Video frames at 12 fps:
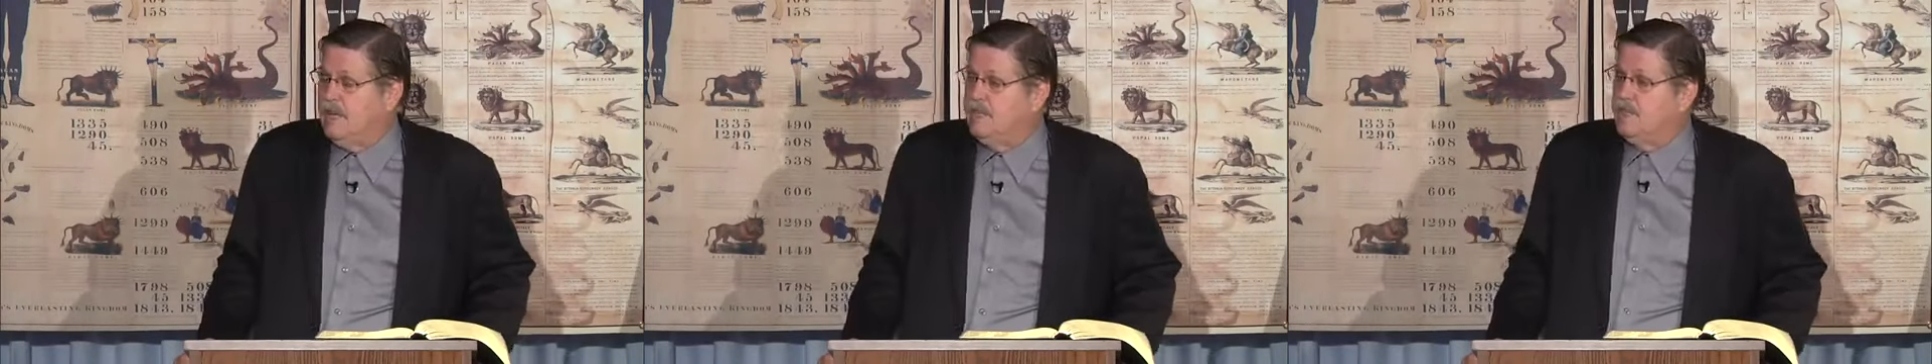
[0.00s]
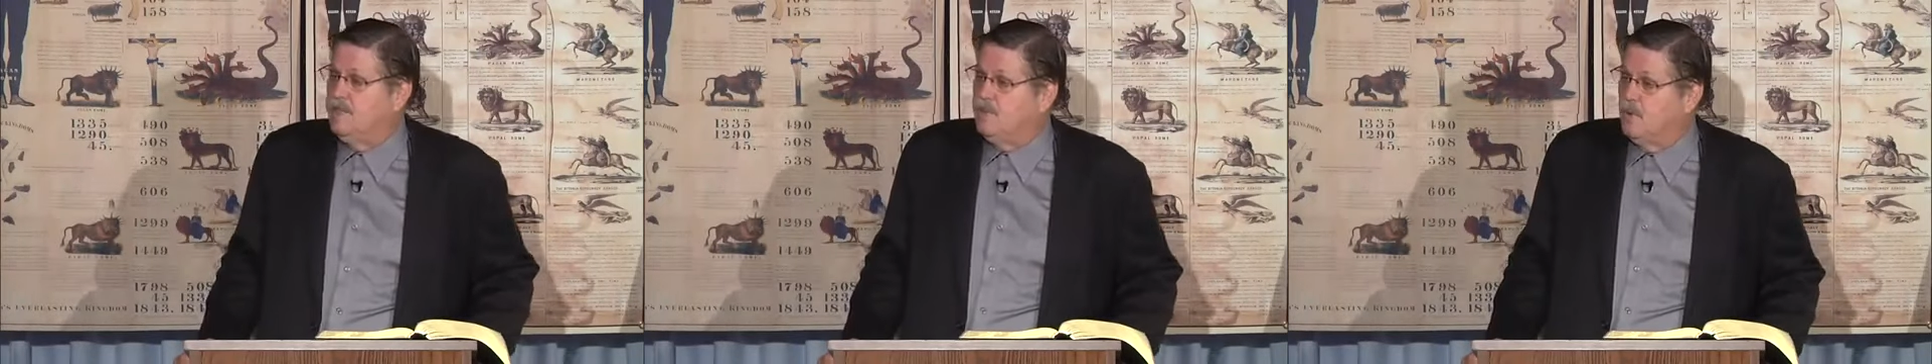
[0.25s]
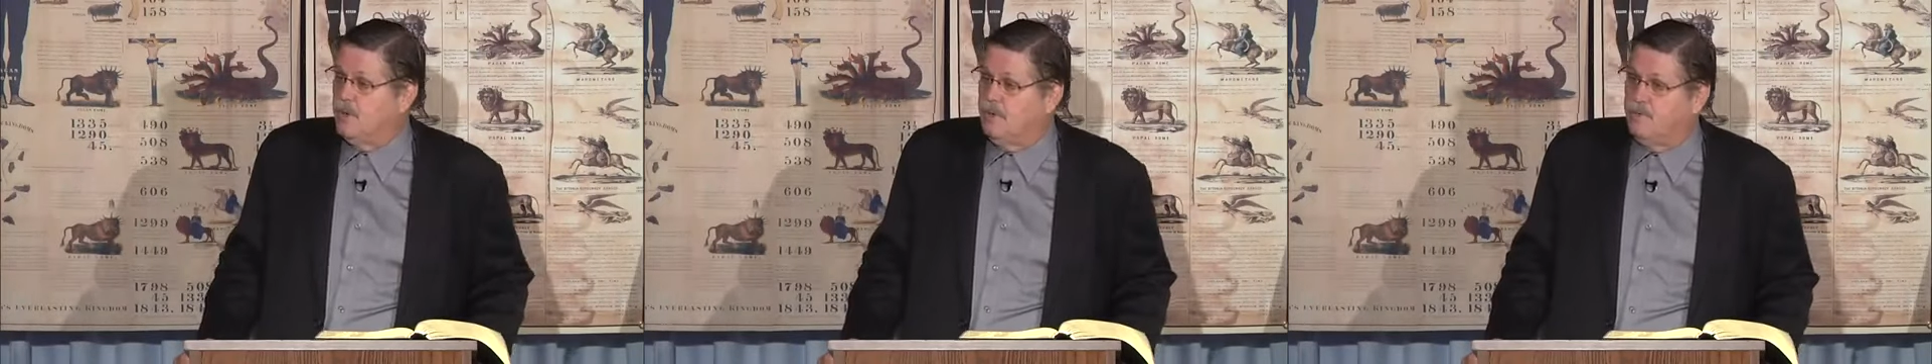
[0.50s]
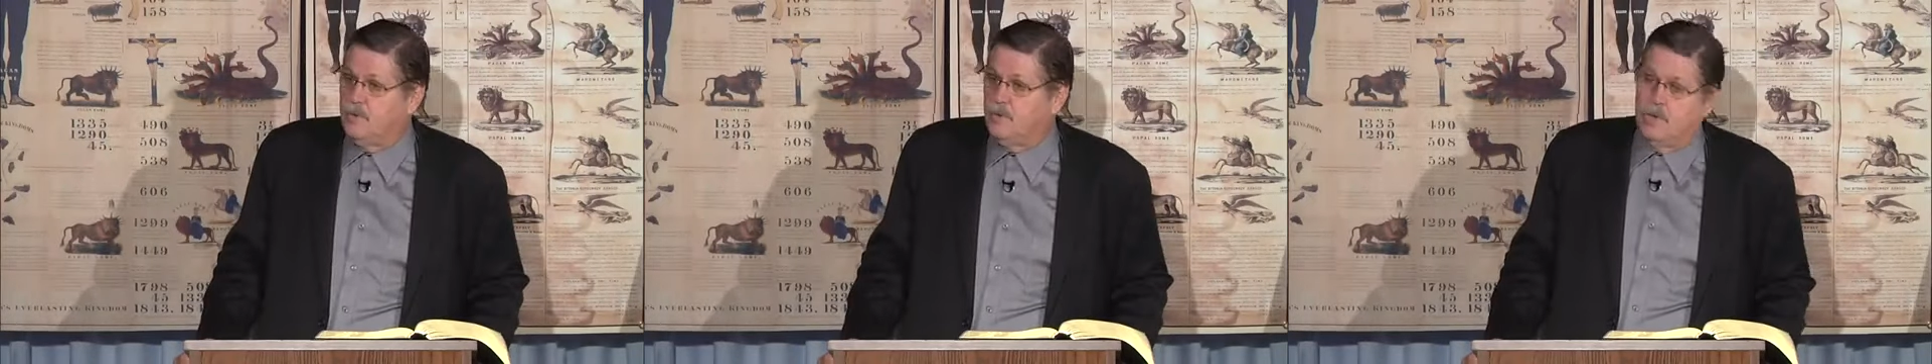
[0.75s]

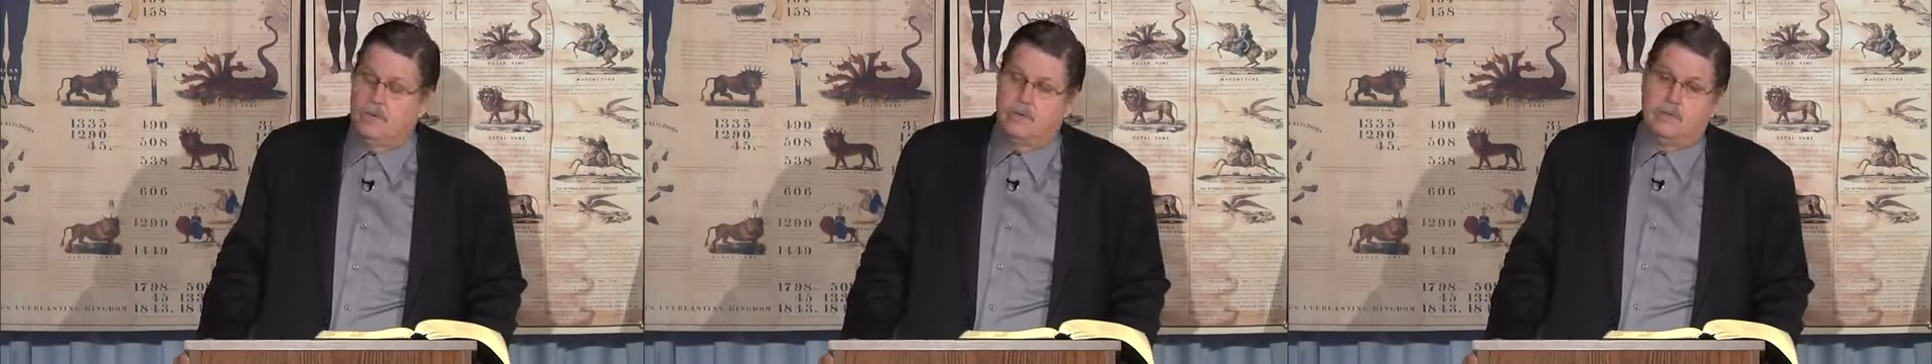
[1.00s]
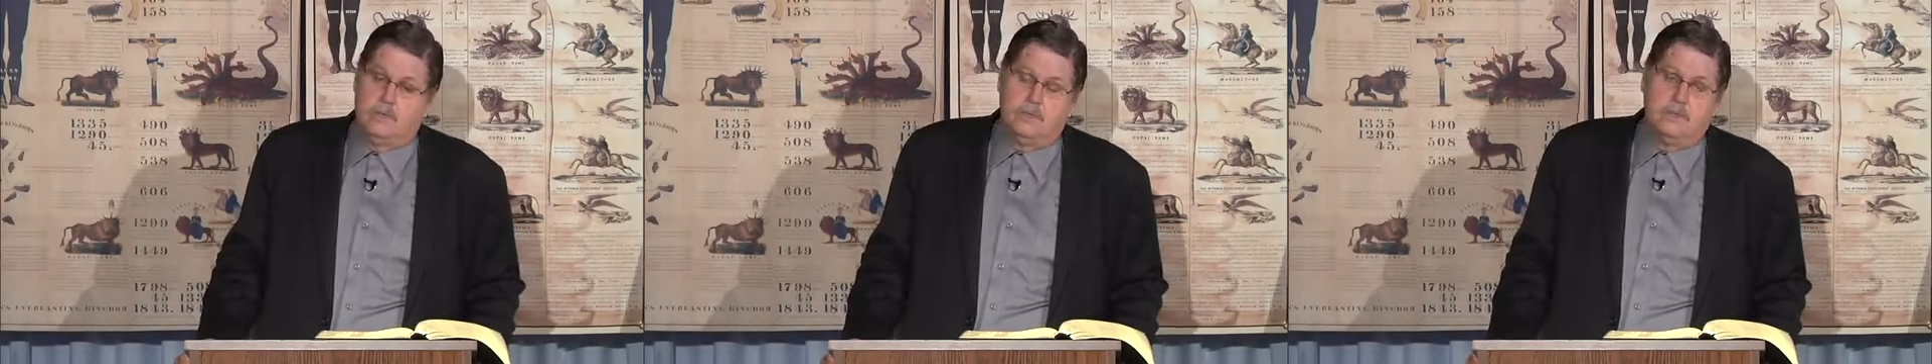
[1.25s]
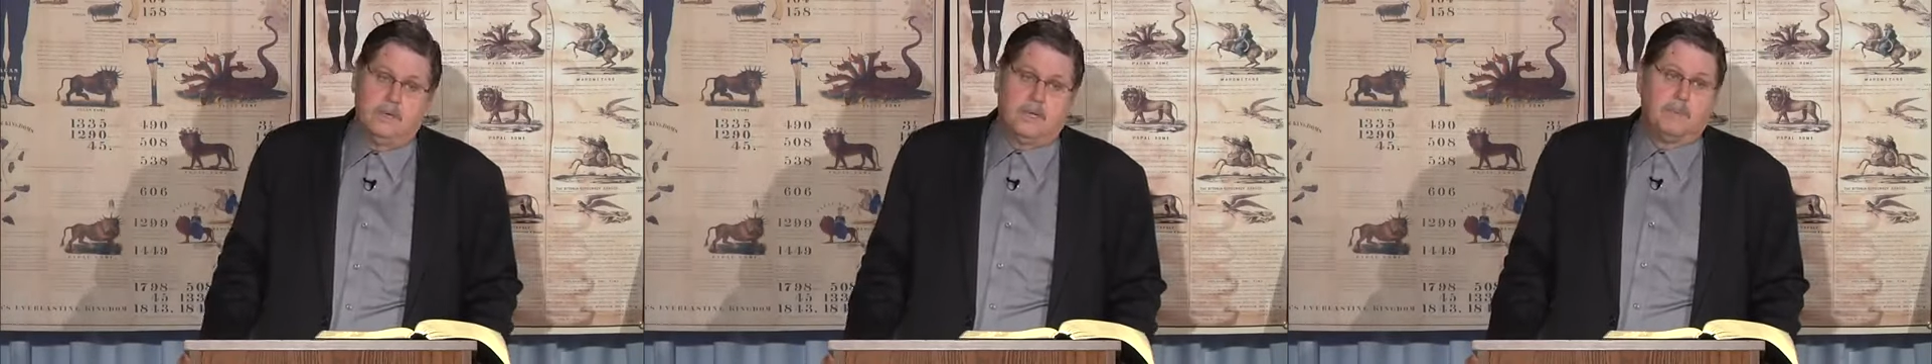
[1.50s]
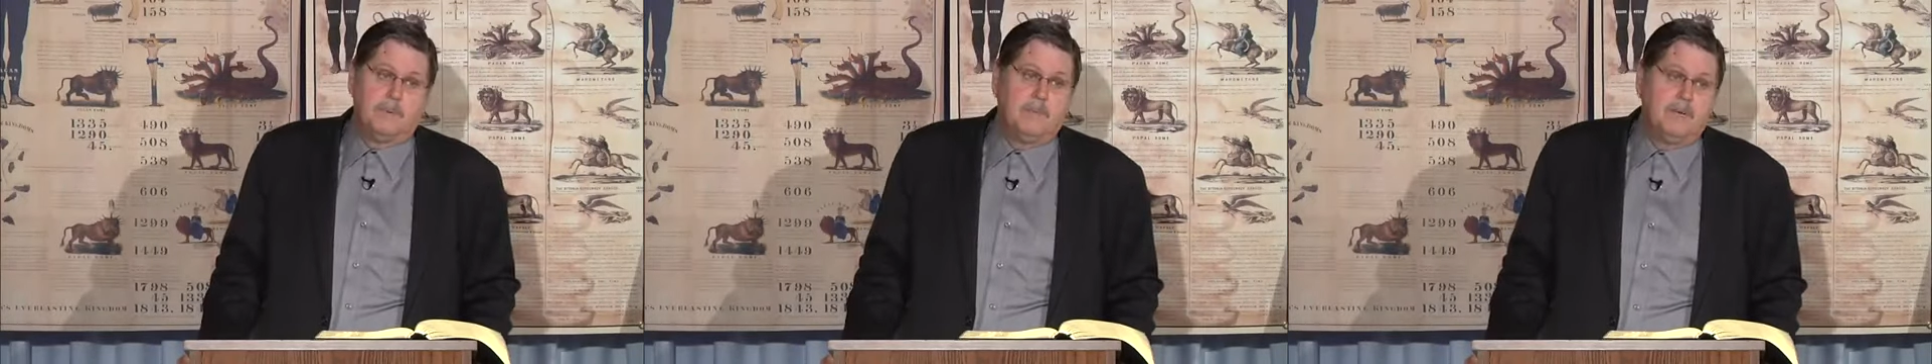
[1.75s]
1844, a
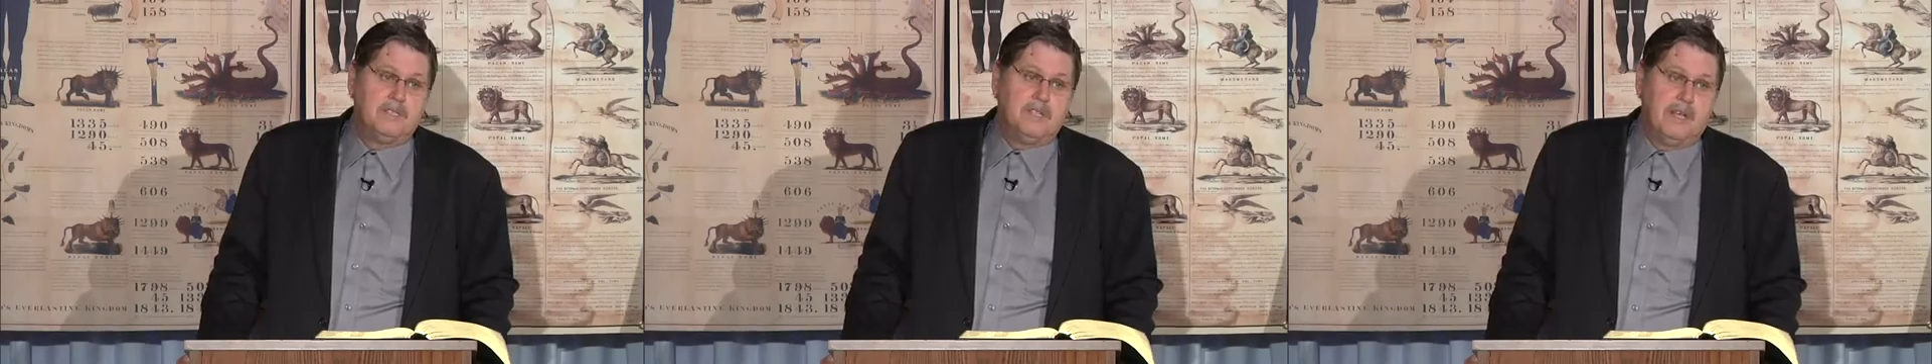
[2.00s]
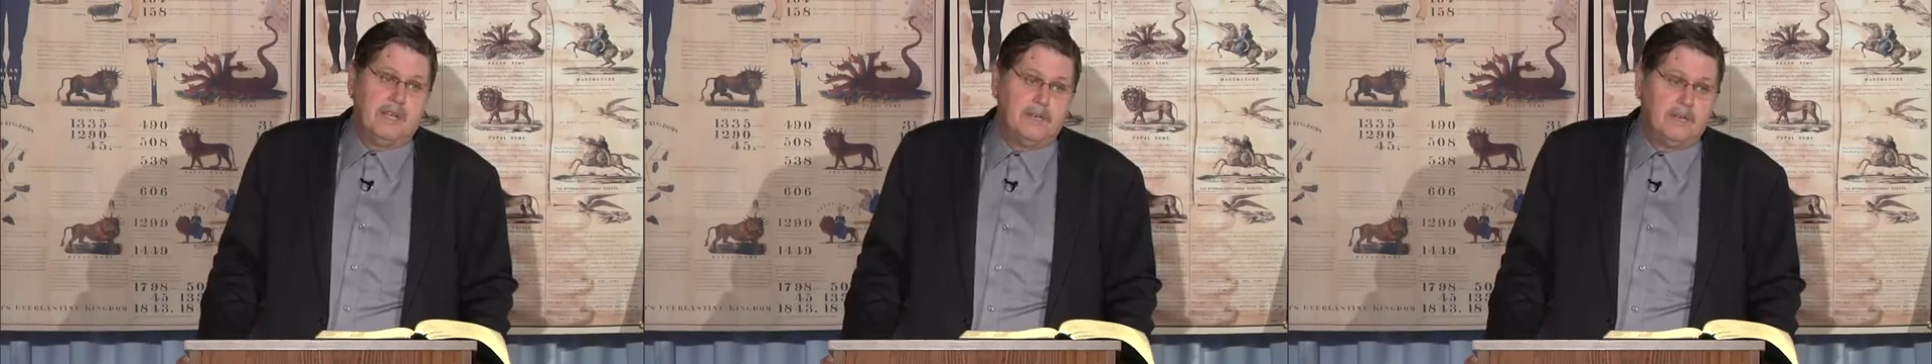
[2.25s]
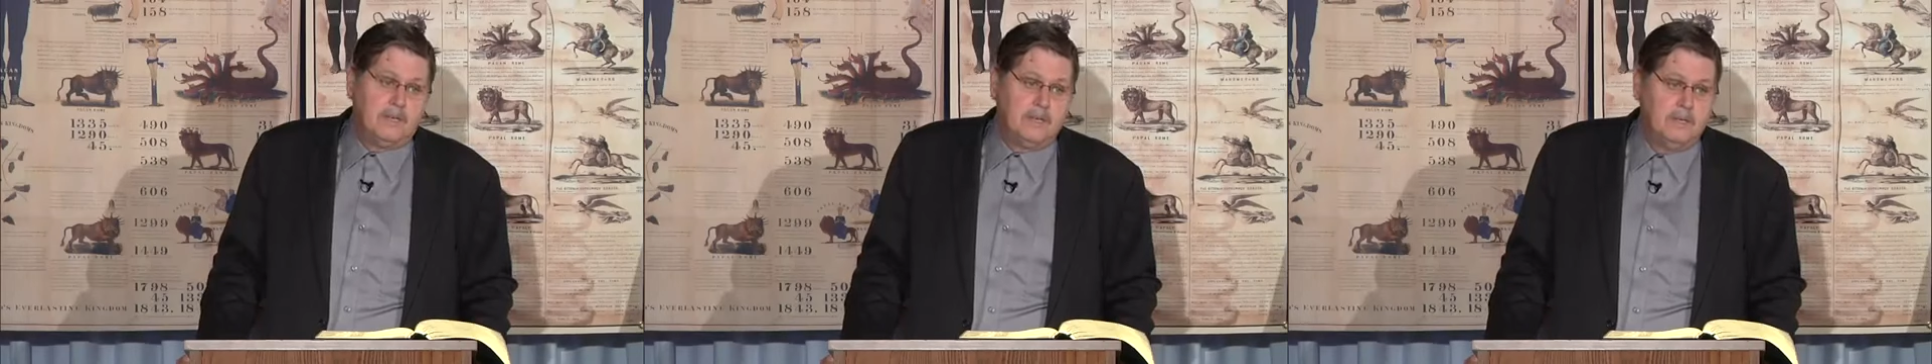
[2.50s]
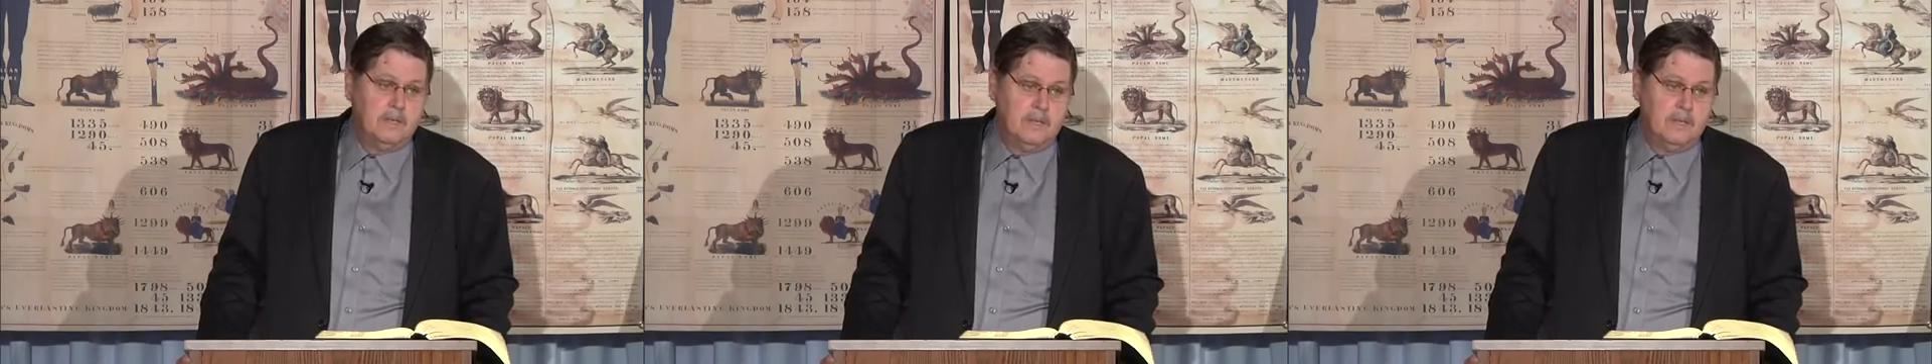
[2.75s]
couple months later,